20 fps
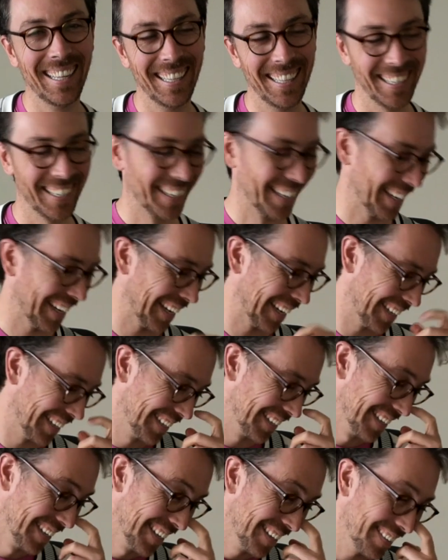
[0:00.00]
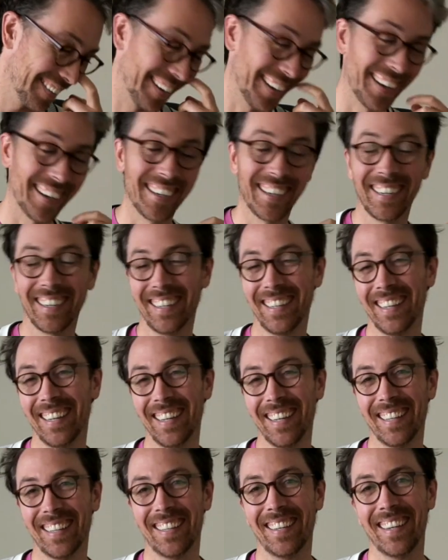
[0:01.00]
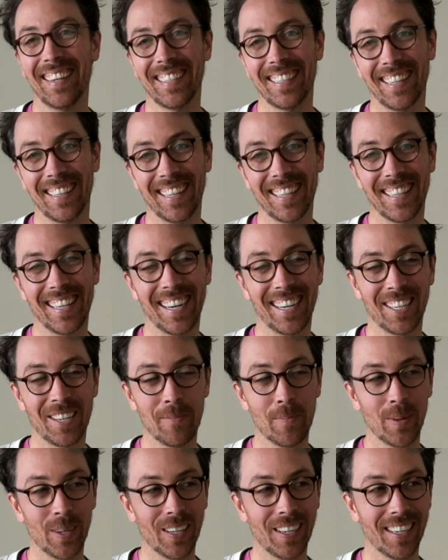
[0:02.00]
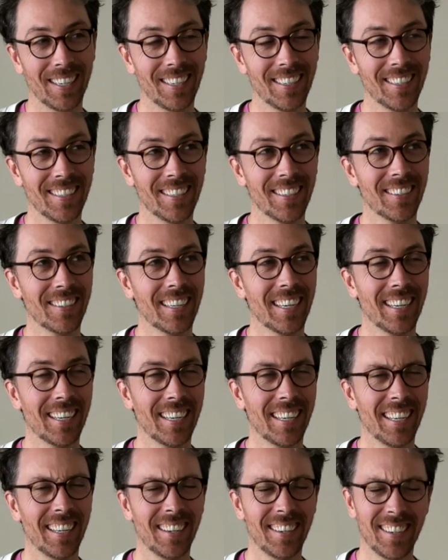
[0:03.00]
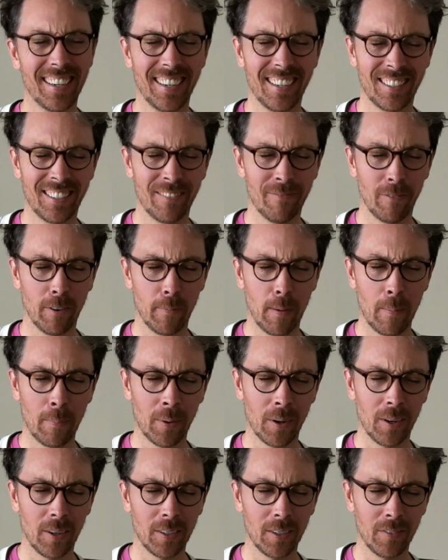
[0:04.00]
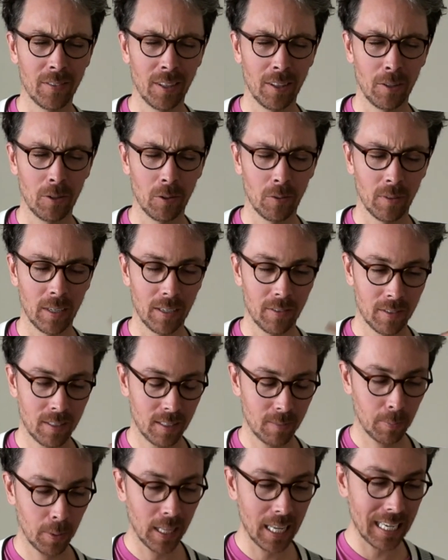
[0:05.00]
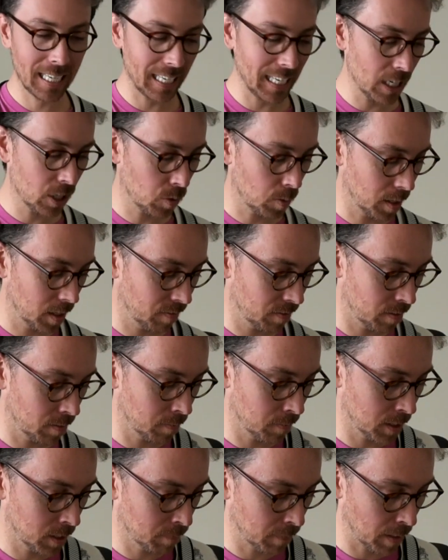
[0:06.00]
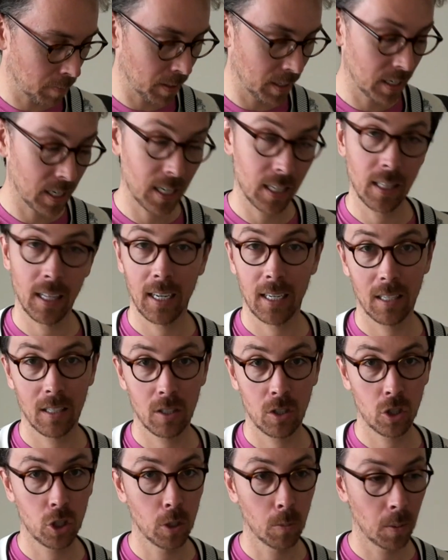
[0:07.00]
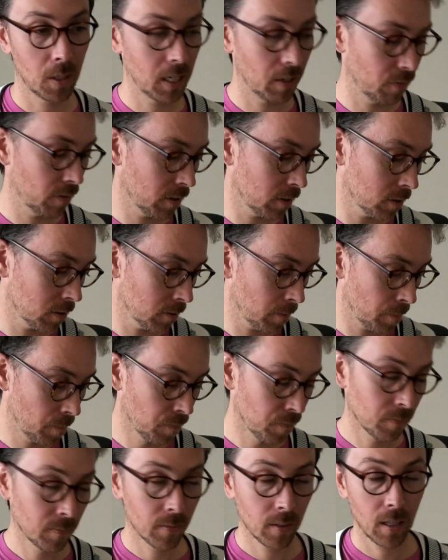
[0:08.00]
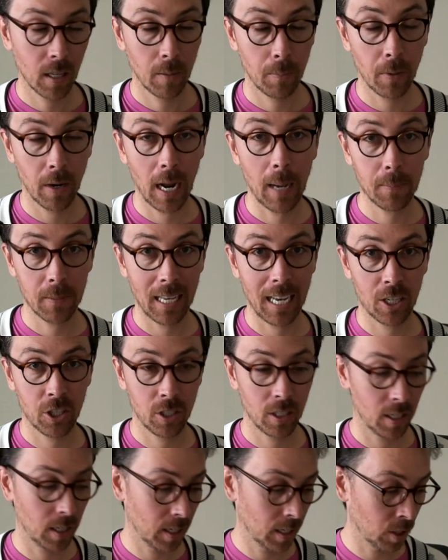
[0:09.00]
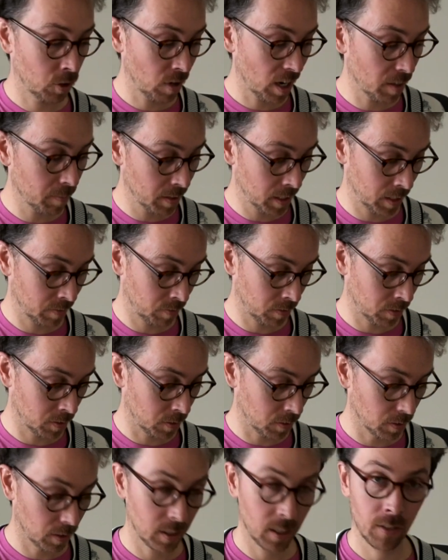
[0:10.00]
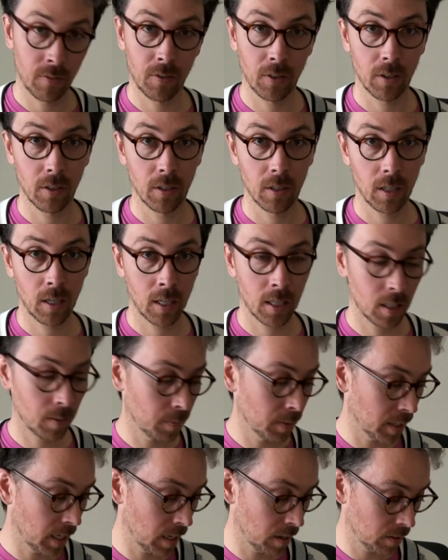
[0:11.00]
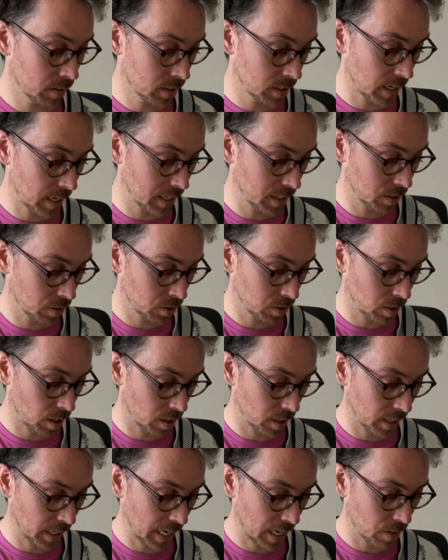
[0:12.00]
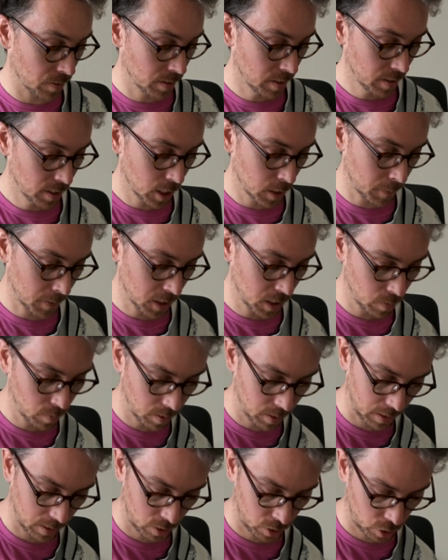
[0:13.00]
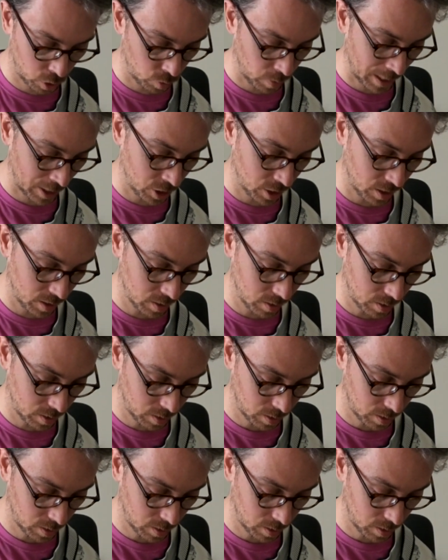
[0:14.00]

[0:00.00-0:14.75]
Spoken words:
Okay, we got it. So you can tell that's actually pretty hard to do. Hard to just remember all of the little riffs. Playing each one of them is maybe not like super difficult. Perhaps actually incredibly difficult if you're on the beginner side and you're starting out, especially with these stretches.